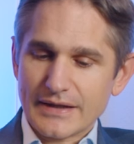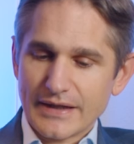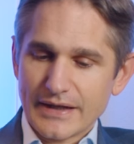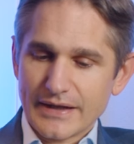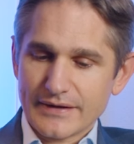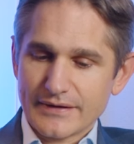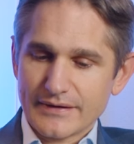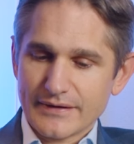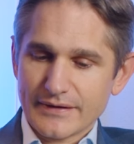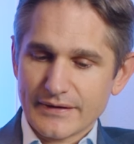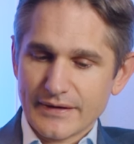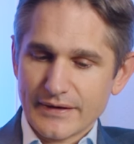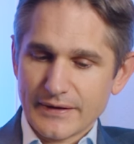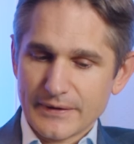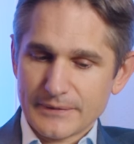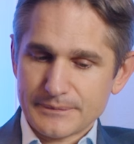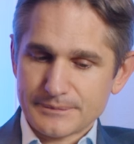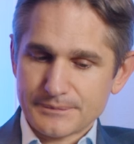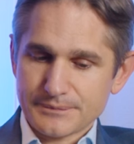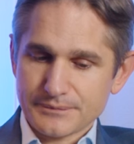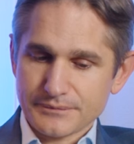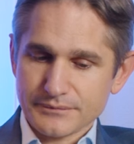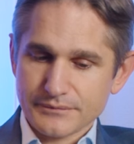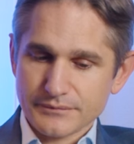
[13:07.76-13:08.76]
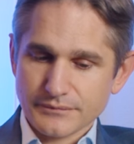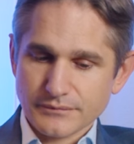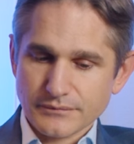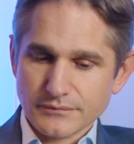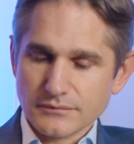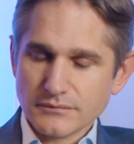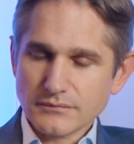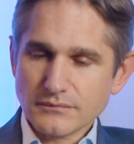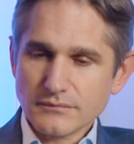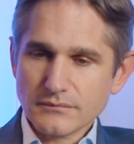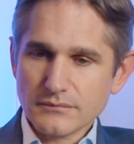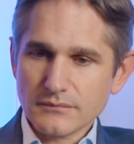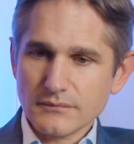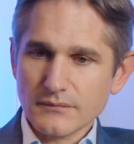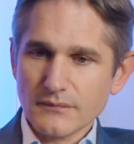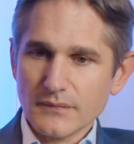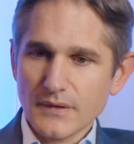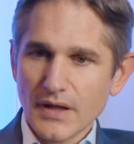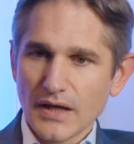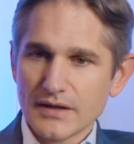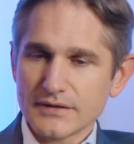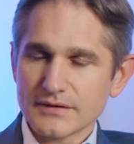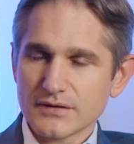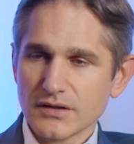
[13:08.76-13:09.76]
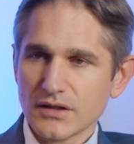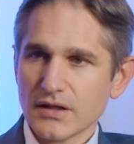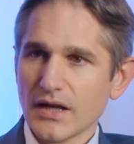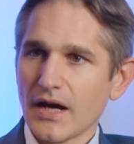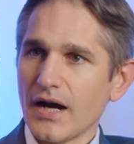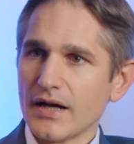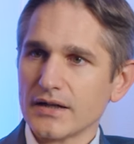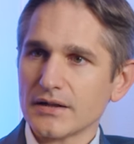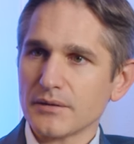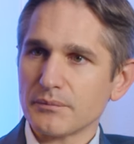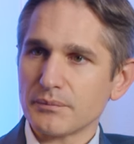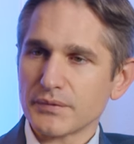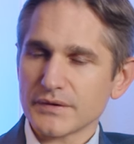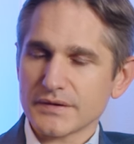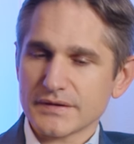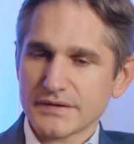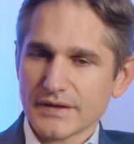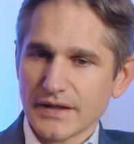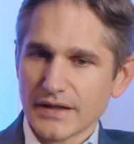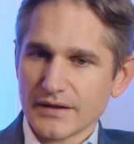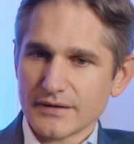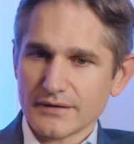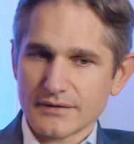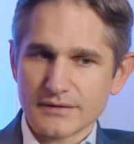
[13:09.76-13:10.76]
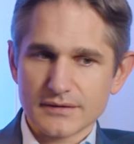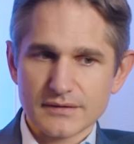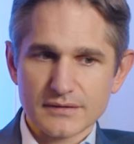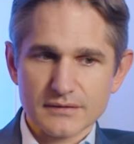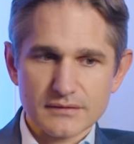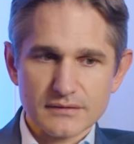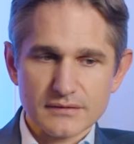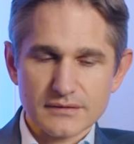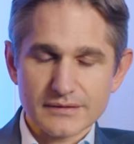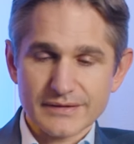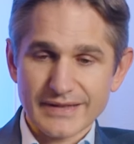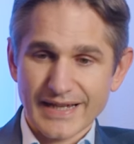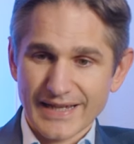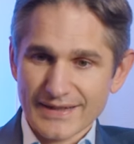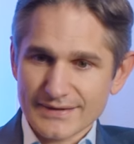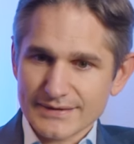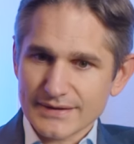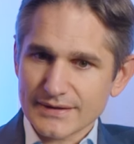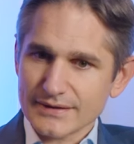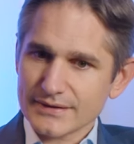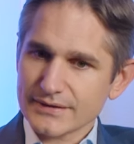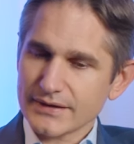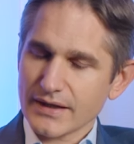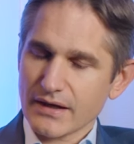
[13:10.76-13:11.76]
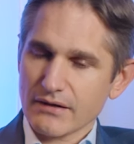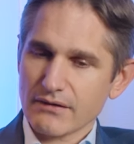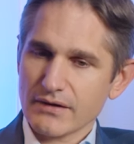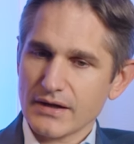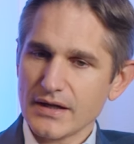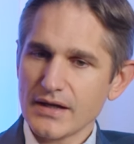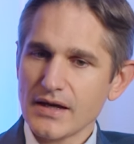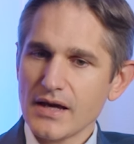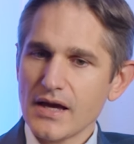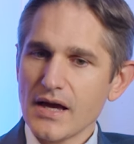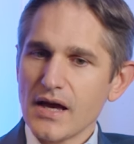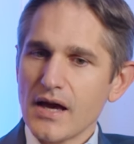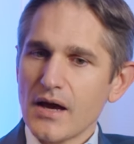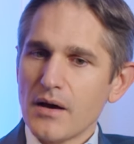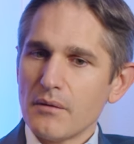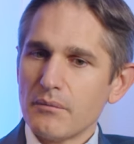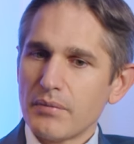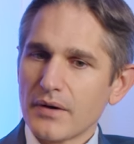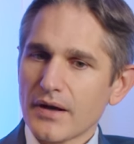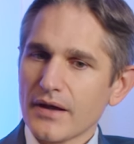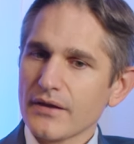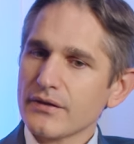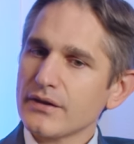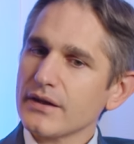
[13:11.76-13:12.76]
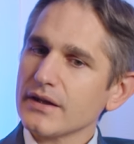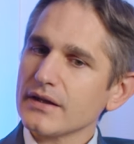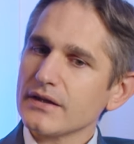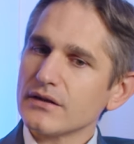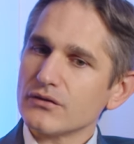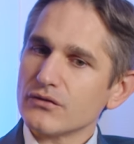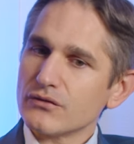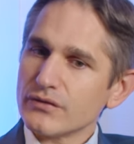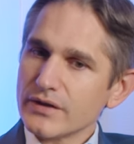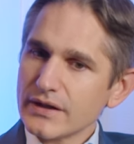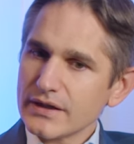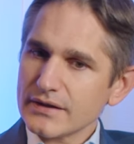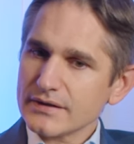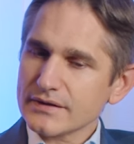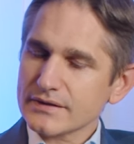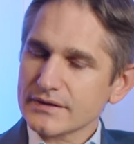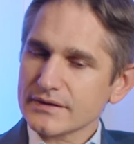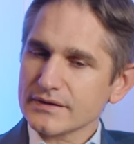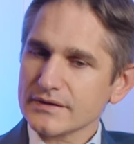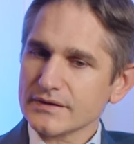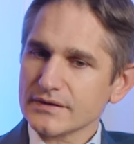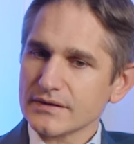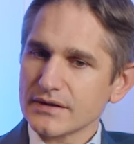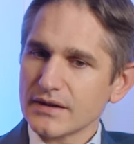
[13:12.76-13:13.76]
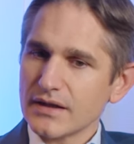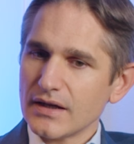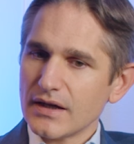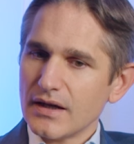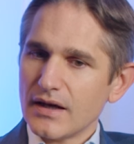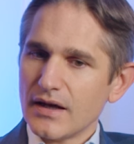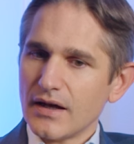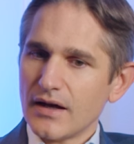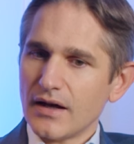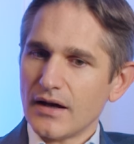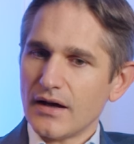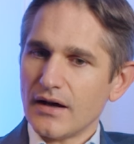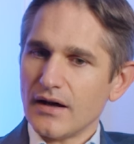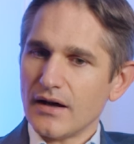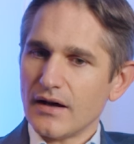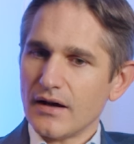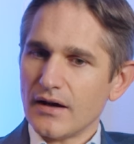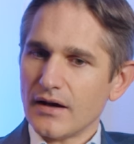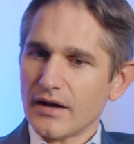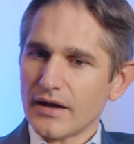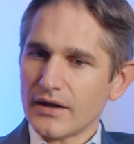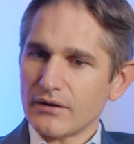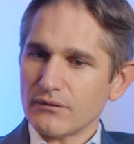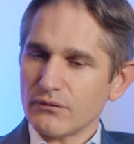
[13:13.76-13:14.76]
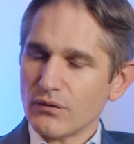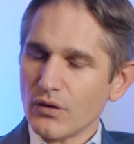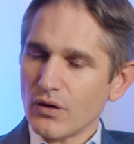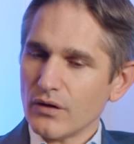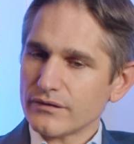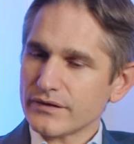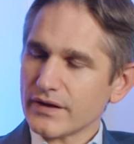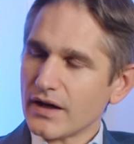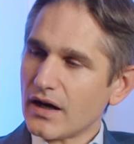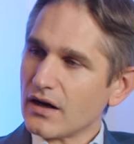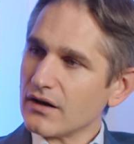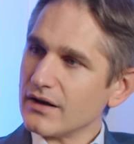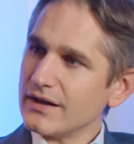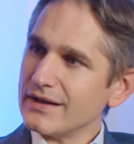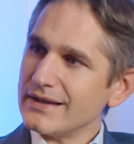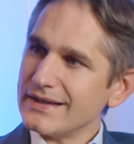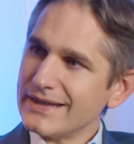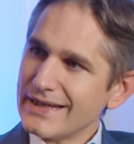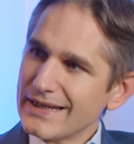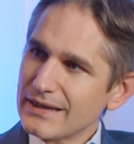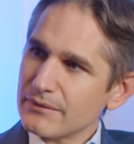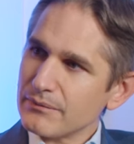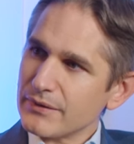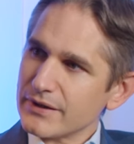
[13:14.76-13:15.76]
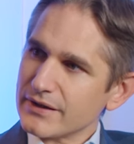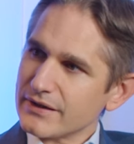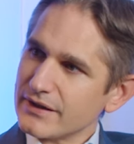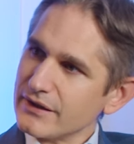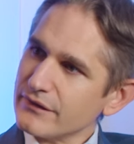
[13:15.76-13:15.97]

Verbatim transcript: that um, it's not 100% necessary, but I think the risks uh, involved are a little bit